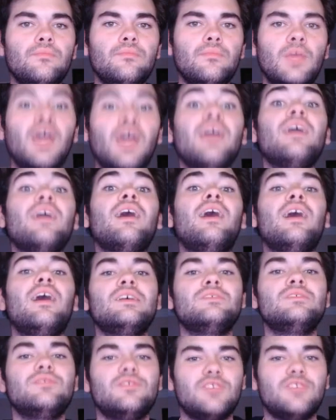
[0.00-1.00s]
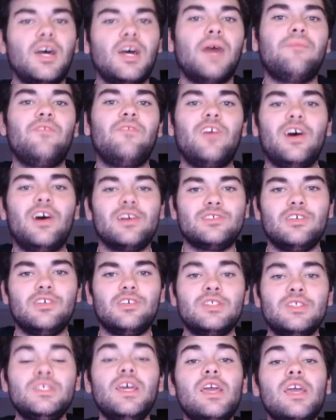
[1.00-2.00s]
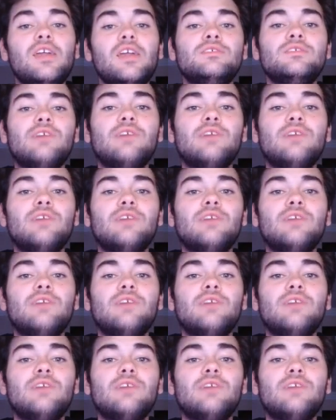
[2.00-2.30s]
Hey guys, Fox here, and today it is